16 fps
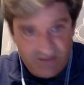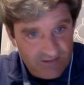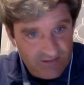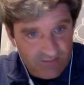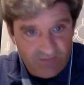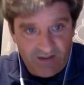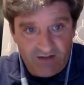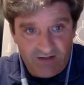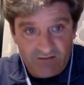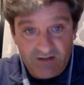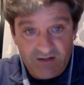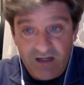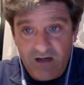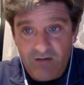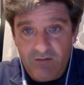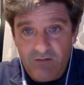but I don't
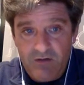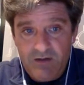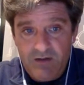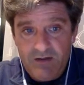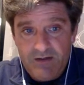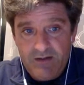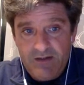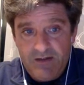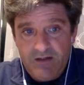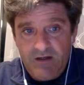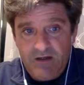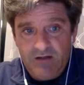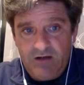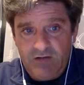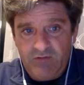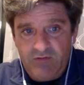know.
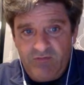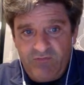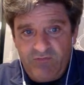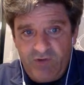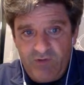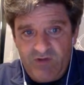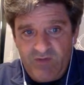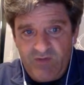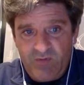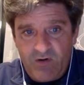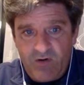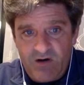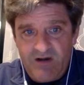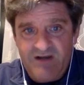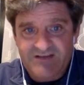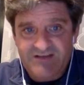Along with Fruman and
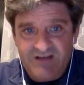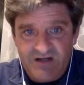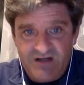Parnas,